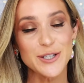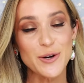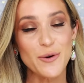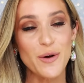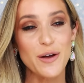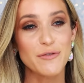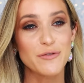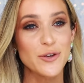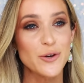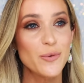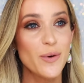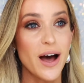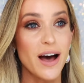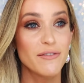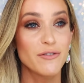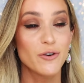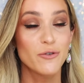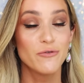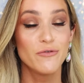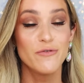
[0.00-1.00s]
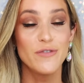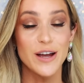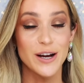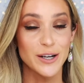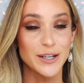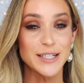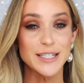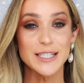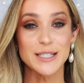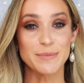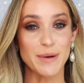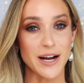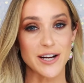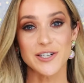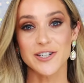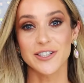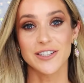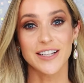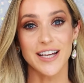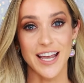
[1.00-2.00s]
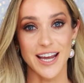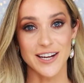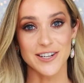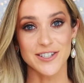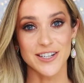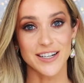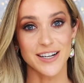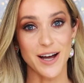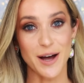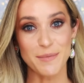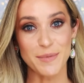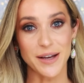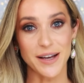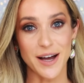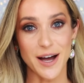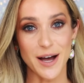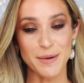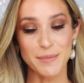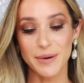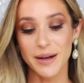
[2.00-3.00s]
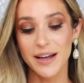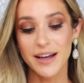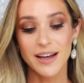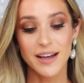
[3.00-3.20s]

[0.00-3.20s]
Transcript: You know, if you have a very special occasion coming up,